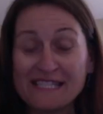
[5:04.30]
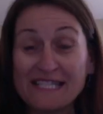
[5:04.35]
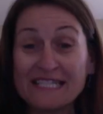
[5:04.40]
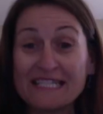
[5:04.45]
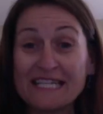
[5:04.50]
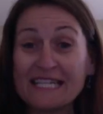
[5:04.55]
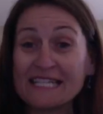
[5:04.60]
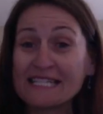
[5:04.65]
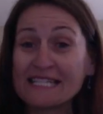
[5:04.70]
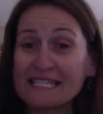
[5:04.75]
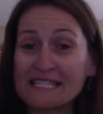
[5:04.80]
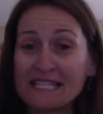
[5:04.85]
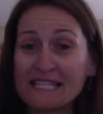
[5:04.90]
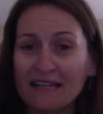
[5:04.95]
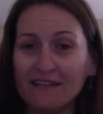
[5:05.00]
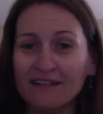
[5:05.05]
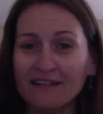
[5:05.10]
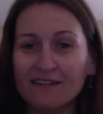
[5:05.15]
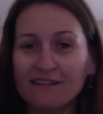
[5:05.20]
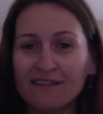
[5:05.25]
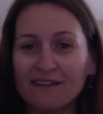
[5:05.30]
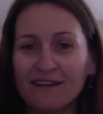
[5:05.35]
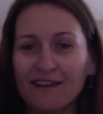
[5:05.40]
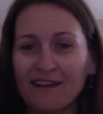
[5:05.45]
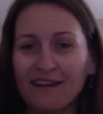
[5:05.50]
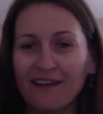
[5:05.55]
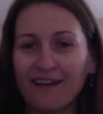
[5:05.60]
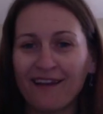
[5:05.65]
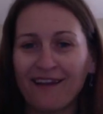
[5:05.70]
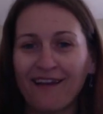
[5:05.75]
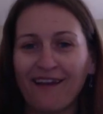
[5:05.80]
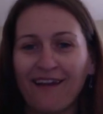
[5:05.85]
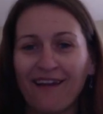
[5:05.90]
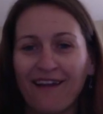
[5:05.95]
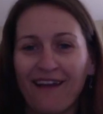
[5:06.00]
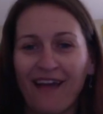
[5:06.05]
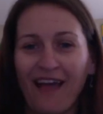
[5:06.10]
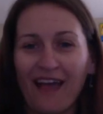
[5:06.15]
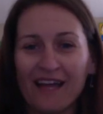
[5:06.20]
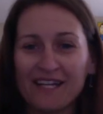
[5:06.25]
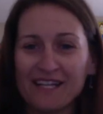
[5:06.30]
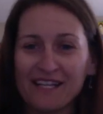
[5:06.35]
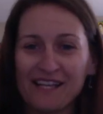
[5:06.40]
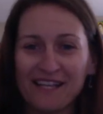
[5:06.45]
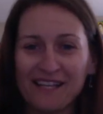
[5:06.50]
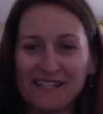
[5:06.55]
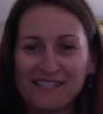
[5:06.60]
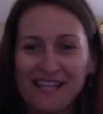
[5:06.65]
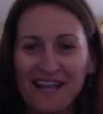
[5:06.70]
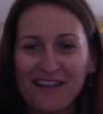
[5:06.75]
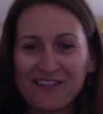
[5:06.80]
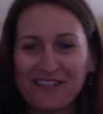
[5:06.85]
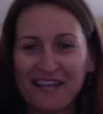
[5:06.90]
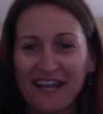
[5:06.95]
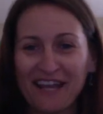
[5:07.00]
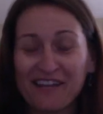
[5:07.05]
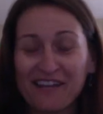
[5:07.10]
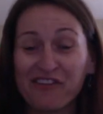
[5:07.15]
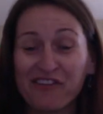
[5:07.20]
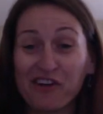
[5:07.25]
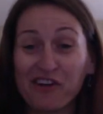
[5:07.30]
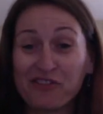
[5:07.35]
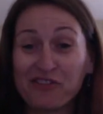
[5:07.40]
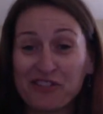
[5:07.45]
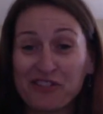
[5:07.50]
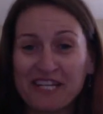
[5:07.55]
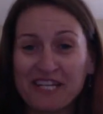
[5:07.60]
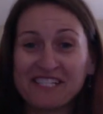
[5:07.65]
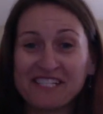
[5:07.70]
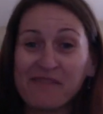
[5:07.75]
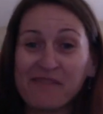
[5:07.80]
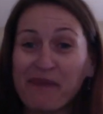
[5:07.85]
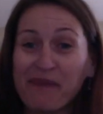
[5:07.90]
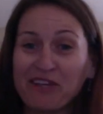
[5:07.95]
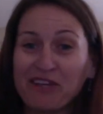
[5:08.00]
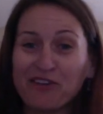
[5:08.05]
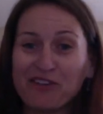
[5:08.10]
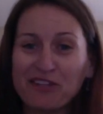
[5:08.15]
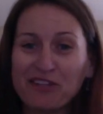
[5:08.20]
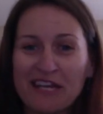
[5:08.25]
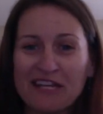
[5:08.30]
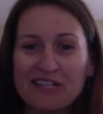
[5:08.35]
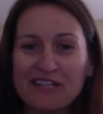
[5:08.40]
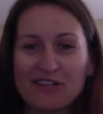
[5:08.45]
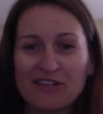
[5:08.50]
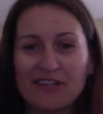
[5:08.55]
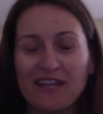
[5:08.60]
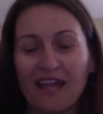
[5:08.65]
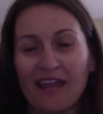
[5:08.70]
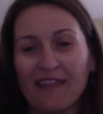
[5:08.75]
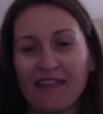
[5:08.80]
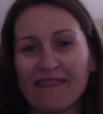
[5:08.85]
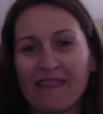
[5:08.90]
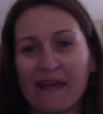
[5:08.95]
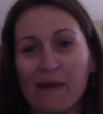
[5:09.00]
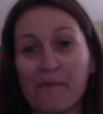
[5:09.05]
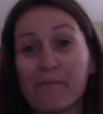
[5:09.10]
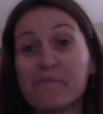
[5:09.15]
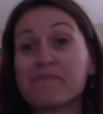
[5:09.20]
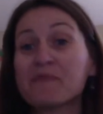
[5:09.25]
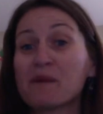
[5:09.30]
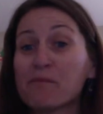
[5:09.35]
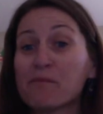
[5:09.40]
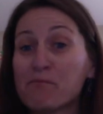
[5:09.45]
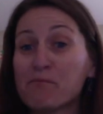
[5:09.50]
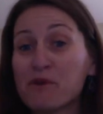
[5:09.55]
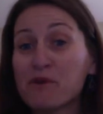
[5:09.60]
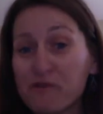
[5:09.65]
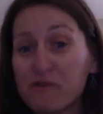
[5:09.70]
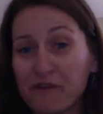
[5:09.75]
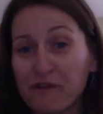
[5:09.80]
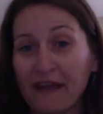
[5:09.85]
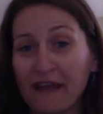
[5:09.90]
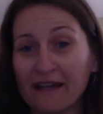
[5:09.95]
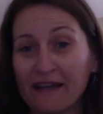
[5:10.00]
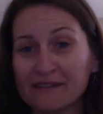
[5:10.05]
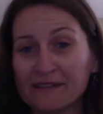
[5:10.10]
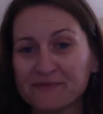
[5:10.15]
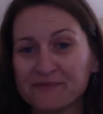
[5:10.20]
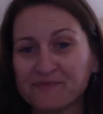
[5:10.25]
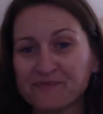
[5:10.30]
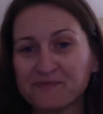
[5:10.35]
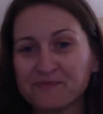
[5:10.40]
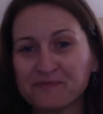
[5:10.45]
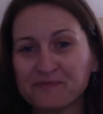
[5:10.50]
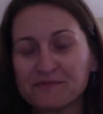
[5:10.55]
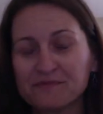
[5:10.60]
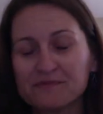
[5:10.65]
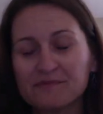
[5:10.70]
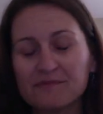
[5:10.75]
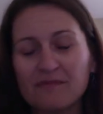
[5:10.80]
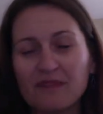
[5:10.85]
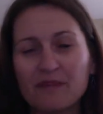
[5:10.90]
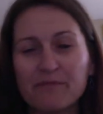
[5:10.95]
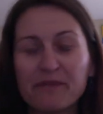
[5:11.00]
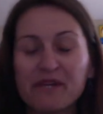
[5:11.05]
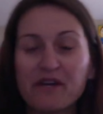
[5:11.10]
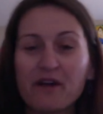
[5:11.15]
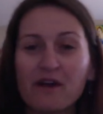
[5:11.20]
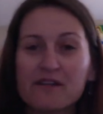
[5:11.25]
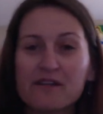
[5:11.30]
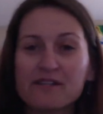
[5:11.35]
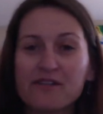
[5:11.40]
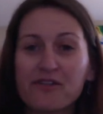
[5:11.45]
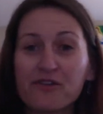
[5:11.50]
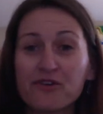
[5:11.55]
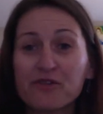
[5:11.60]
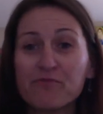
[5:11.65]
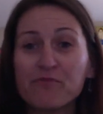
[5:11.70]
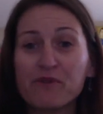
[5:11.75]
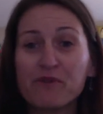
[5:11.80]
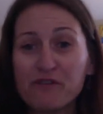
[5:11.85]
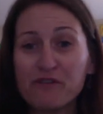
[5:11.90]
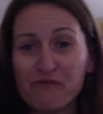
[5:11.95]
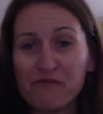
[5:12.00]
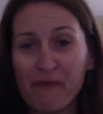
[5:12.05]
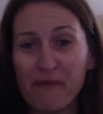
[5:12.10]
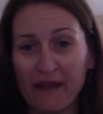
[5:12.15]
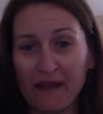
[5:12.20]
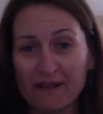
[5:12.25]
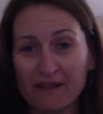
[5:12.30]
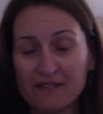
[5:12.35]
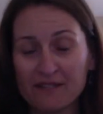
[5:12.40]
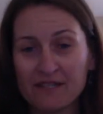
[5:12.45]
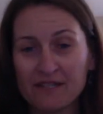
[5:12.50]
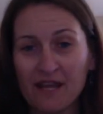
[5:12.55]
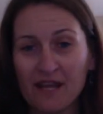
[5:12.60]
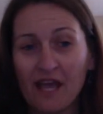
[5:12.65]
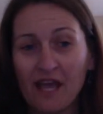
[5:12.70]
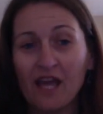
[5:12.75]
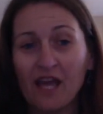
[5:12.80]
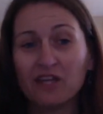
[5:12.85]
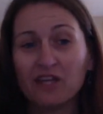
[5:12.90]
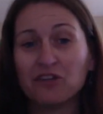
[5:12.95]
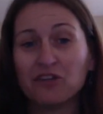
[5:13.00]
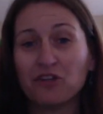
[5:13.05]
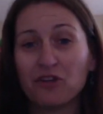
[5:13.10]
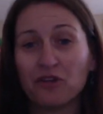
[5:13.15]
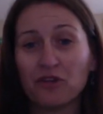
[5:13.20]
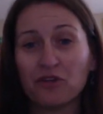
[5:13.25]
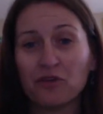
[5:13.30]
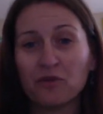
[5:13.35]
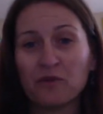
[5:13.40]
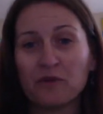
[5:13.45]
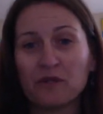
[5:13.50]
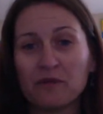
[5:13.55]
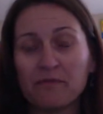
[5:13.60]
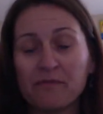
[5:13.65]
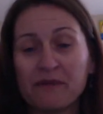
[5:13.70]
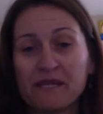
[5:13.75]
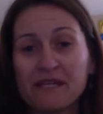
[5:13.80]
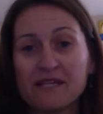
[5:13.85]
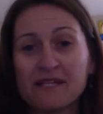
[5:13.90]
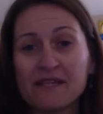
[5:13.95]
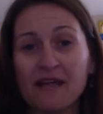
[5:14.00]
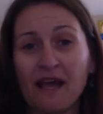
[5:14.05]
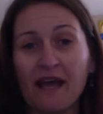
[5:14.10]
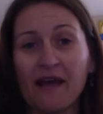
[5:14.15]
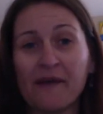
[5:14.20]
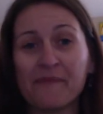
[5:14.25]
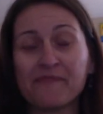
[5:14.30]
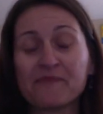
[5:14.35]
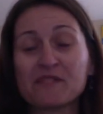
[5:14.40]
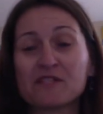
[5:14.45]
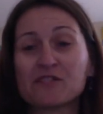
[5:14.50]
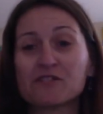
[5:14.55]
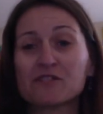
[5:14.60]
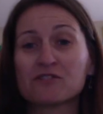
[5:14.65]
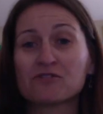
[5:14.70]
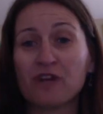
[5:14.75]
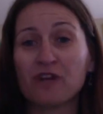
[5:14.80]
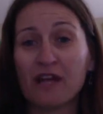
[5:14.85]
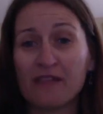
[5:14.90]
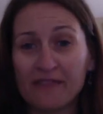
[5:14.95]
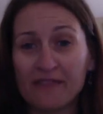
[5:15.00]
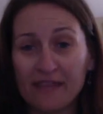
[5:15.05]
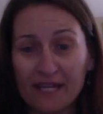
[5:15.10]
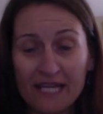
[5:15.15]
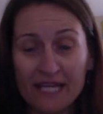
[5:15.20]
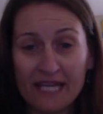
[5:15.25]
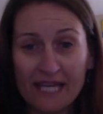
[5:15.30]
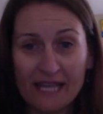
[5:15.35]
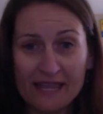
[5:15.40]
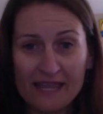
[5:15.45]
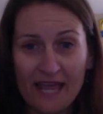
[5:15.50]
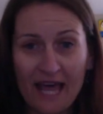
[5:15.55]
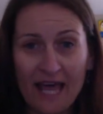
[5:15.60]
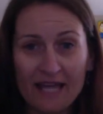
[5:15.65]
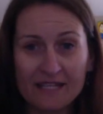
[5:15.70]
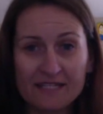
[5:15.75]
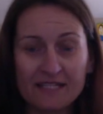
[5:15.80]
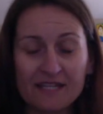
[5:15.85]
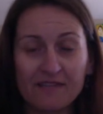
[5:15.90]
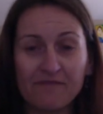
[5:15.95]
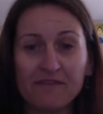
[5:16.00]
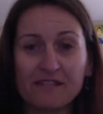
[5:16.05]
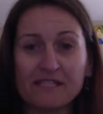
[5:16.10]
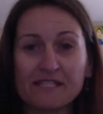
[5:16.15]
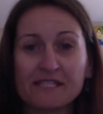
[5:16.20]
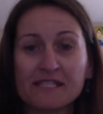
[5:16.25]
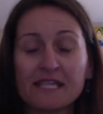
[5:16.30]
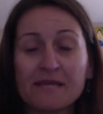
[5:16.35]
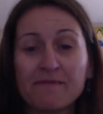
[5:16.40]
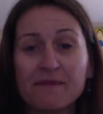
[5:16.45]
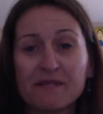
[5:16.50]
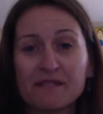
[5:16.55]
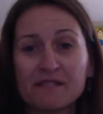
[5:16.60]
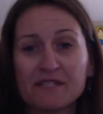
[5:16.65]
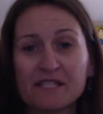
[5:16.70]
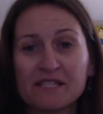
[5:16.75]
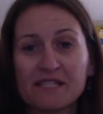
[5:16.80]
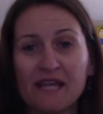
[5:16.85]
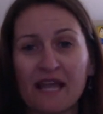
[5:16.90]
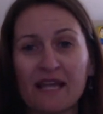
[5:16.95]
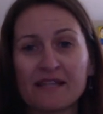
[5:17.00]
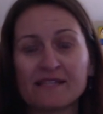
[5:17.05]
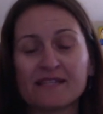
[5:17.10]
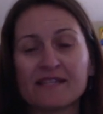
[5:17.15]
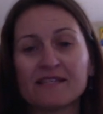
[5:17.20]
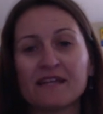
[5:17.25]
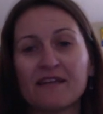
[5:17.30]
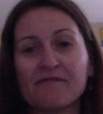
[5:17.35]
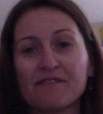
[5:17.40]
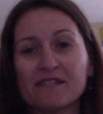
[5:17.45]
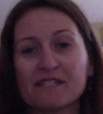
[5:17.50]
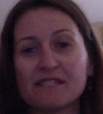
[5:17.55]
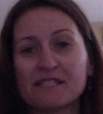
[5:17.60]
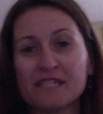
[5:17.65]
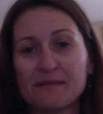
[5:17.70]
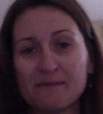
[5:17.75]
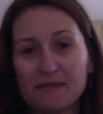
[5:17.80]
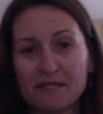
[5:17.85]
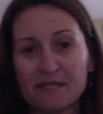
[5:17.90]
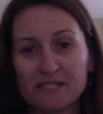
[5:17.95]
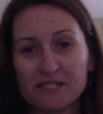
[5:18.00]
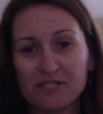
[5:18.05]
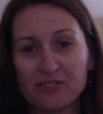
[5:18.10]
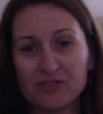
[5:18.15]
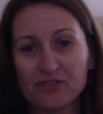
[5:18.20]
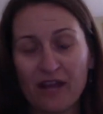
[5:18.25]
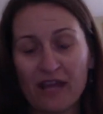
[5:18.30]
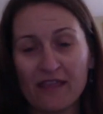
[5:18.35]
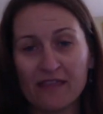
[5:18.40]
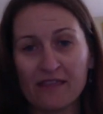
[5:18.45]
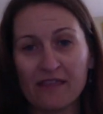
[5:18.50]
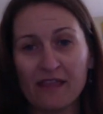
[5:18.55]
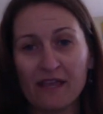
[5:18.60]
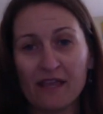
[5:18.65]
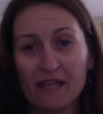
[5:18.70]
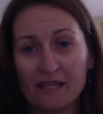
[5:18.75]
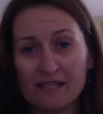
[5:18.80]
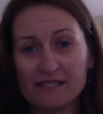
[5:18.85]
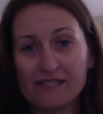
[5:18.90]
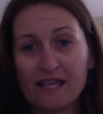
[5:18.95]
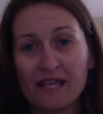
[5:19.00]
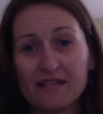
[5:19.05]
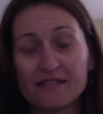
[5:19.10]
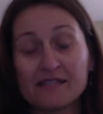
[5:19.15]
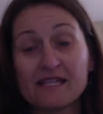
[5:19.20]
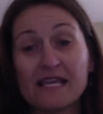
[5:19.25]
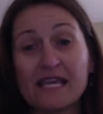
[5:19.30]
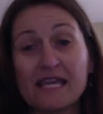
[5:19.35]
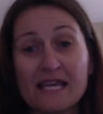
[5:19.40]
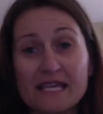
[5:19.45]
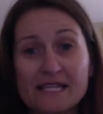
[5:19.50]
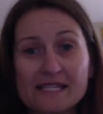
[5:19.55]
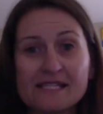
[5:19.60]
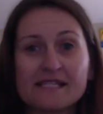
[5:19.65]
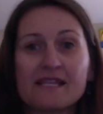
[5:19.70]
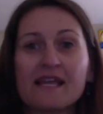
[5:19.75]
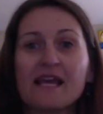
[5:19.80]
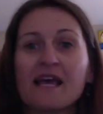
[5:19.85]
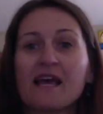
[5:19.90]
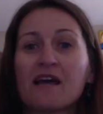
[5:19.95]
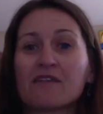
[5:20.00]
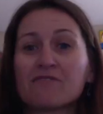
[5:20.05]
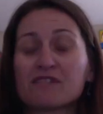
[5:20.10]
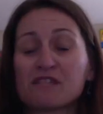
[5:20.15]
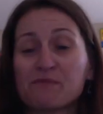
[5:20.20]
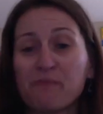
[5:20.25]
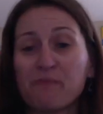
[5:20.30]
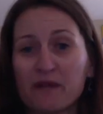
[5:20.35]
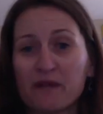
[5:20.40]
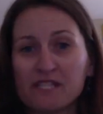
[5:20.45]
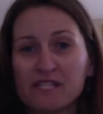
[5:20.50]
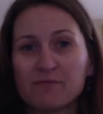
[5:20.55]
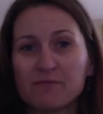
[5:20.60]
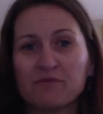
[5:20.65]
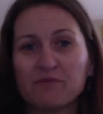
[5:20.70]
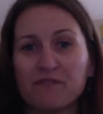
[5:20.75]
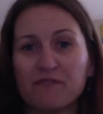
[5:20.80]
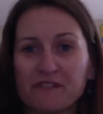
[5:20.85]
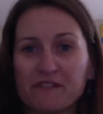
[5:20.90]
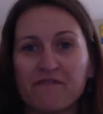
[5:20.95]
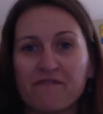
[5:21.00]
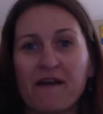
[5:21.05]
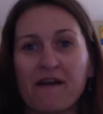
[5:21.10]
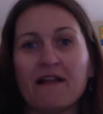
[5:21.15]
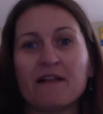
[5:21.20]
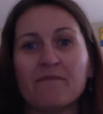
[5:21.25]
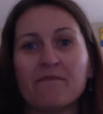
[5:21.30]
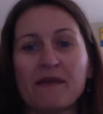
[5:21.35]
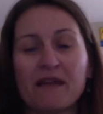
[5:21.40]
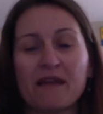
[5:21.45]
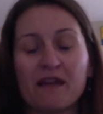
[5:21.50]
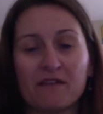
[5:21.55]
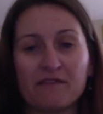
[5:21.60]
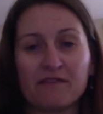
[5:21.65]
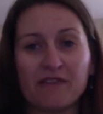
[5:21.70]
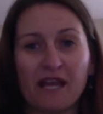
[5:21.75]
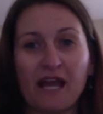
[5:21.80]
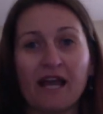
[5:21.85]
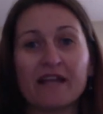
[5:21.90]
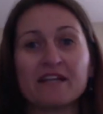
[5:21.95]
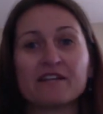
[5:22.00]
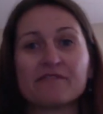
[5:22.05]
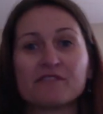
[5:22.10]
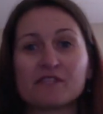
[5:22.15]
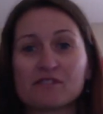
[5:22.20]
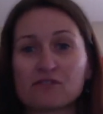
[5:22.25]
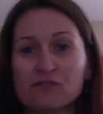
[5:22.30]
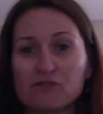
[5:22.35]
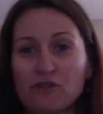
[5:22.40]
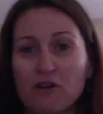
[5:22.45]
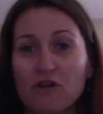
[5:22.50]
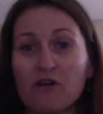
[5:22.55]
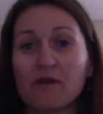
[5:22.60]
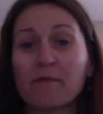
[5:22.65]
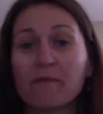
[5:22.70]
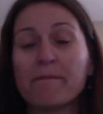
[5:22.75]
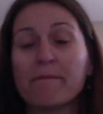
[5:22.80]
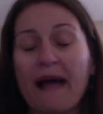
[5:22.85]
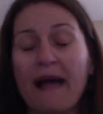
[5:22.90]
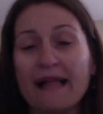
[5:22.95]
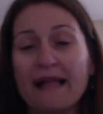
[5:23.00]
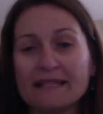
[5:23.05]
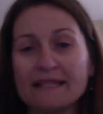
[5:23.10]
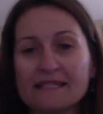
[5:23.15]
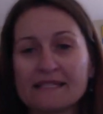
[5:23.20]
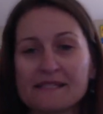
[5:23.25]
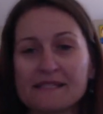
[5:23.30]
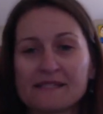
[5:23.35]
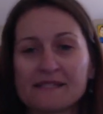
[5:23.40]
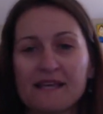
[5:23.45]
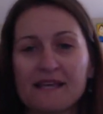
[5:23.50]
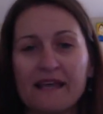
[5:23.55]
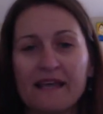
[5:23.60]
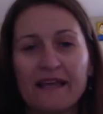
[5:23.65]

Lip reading: sitting still, and it sounds kind of contradicting, but you need to get them moving, because through movement you will be strengthening that vestibular sense, and that vestibular strength sense is responsible for developing of the kind of the strong balance.